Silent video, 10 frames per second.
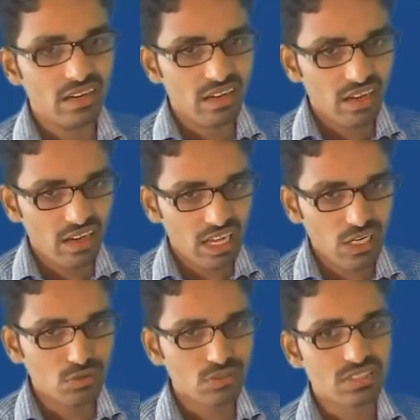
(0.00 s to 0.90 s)

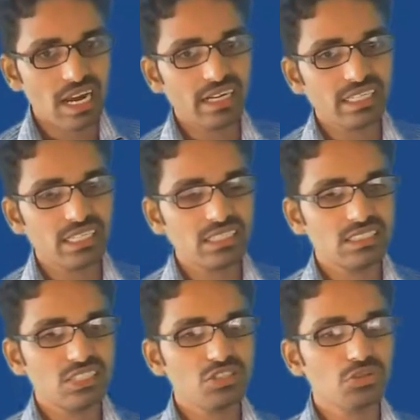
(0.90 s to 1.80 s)
electrostatic energy
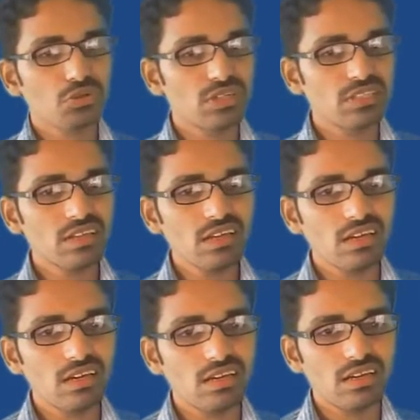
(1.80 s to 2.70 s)
is stored in the
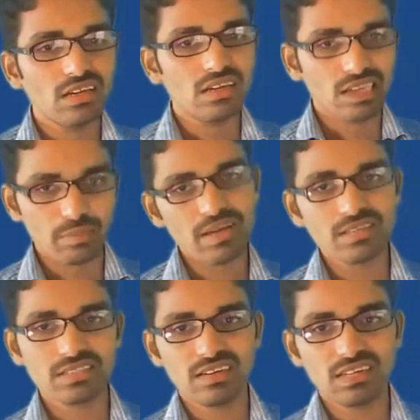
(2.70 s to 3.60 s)

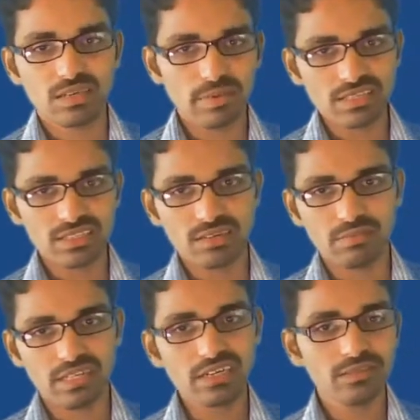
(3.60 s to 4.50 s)
capacitor element,
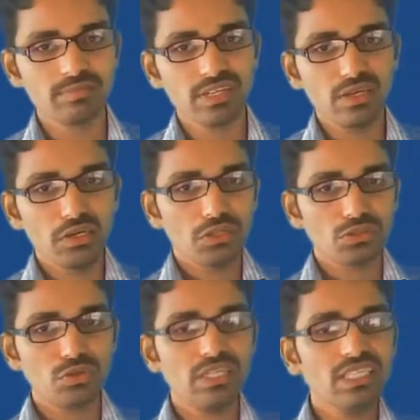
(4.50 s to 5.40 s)
right?
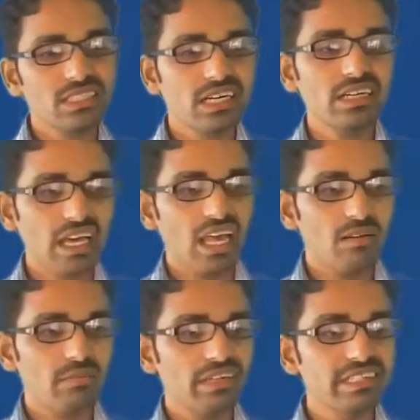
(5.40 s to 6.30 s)
So in that
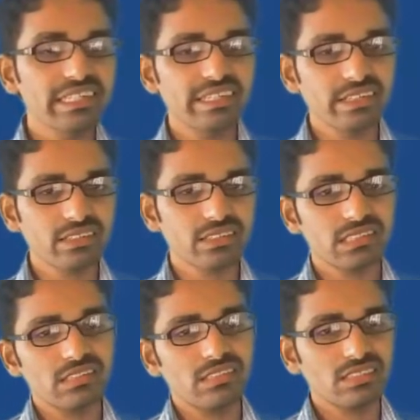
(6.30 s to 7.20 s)
element dx
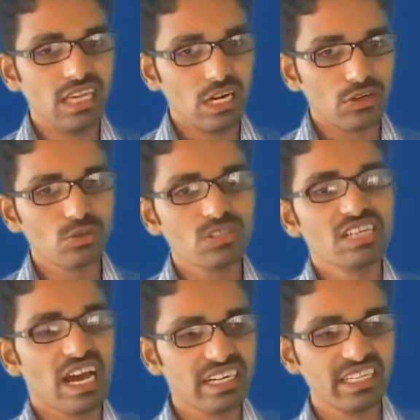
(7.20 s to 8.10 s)
there is a
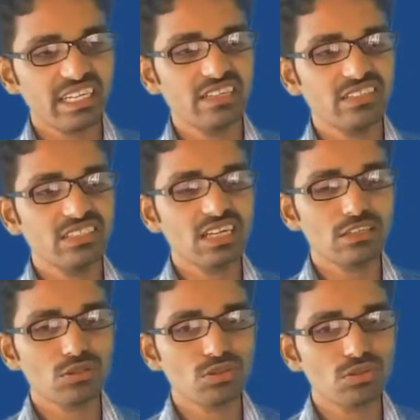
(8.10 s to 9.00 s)
electrostatic energy is
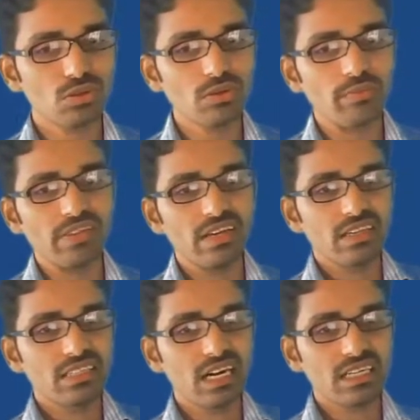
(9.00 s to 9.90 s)
also stored.
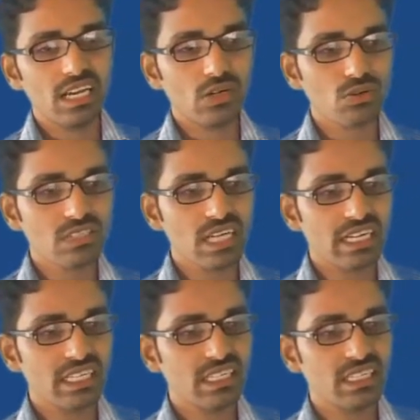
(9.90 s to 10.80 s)
That
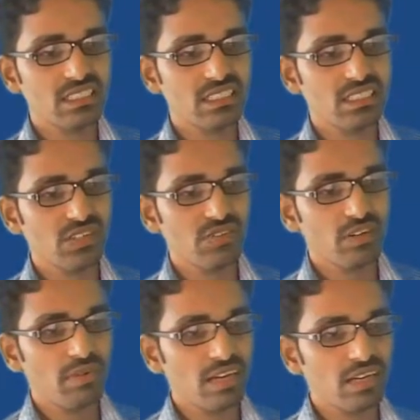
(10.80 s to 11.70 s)
electrostatic energy is given
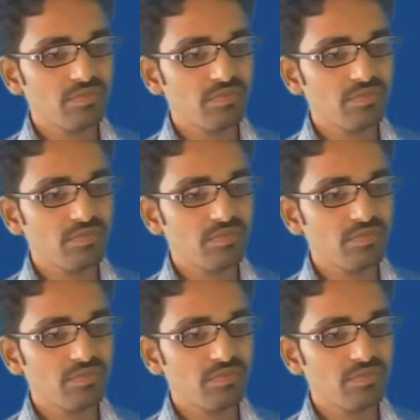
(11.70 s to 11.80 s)
by